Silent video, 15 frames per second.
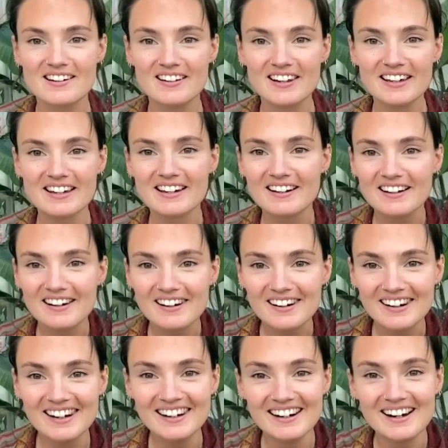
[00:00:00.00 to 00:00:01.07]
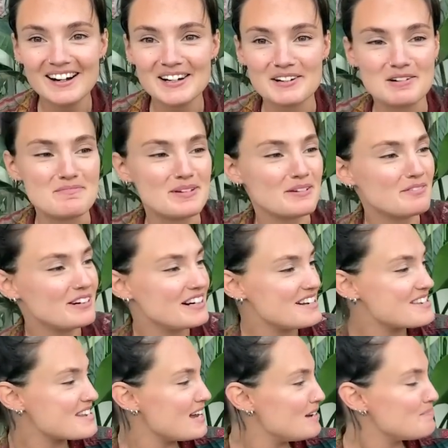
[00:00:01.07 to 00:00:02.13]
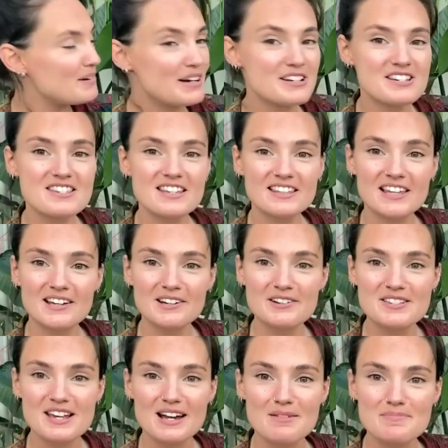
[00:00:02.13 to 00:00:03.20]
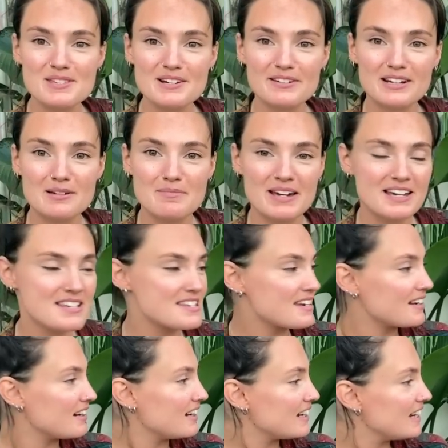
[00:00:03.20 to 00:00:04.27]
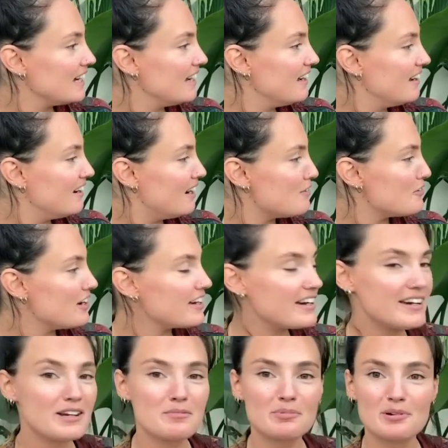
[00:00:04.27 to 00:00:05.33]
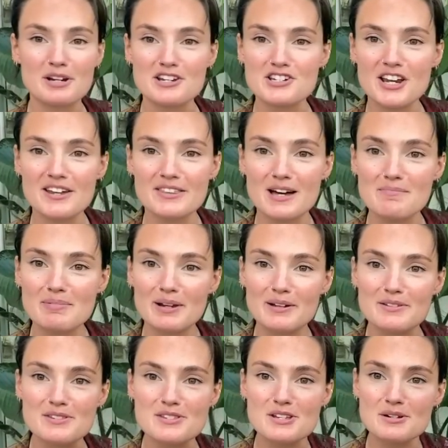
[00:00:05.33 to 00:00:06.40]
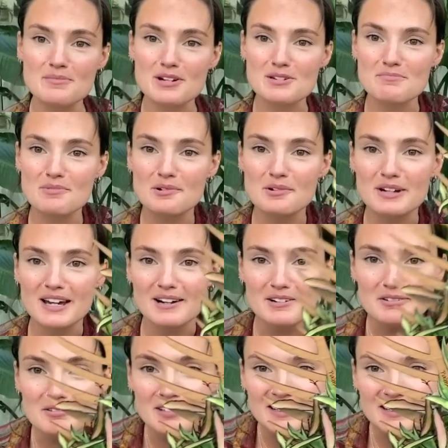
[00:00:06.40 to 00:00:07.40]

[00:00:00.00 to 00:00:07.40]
Like, I know I'm being really sad, but I just think that looks absolutely amazing. Like, I feel like I can appreciate that plant so much more now.